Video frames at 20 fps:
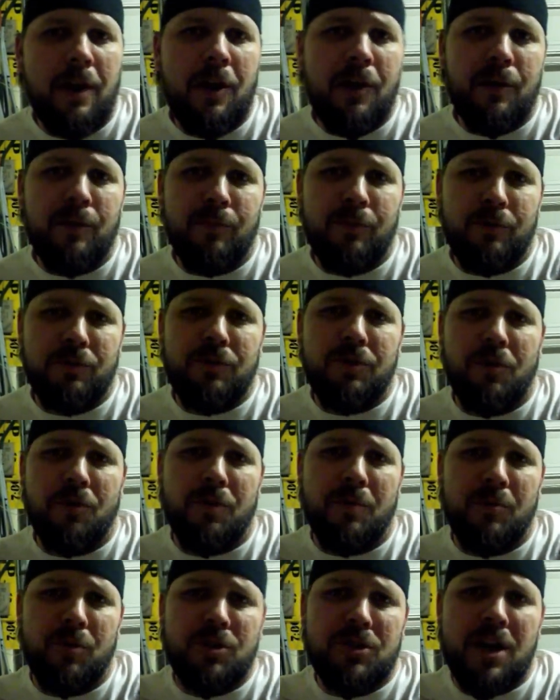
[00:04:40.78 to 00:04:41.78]
Um, you know the
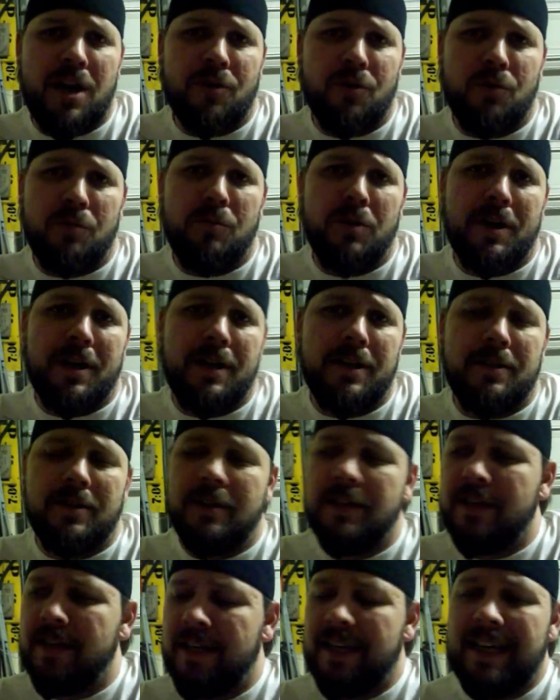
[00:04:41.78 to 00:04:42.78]
muchaco bread.
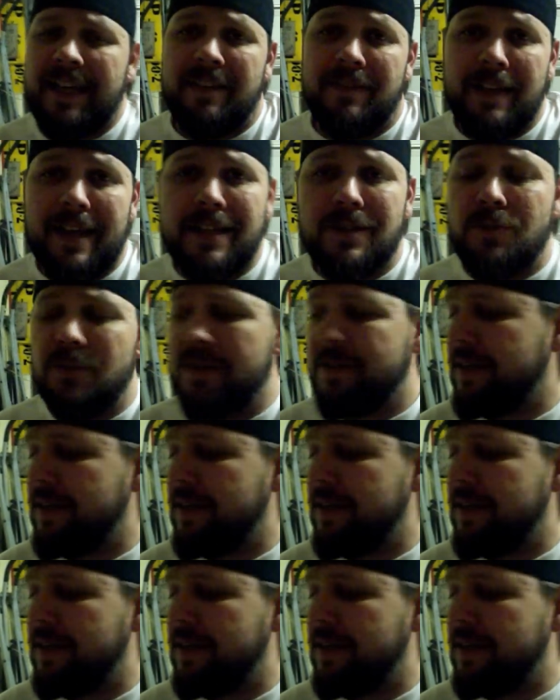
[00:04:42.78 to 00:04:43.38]
That's what